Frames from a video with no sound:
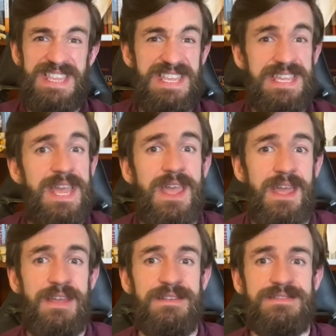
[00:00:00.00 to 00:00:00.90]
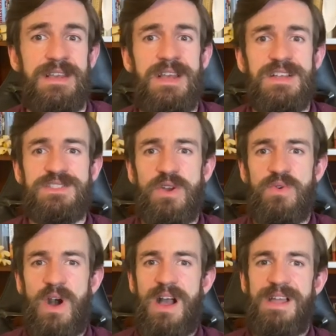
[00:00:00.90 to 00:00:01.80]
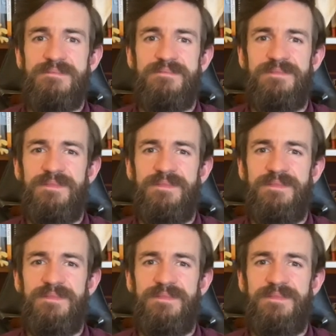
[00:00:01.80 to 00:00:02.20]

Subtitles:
years. So I am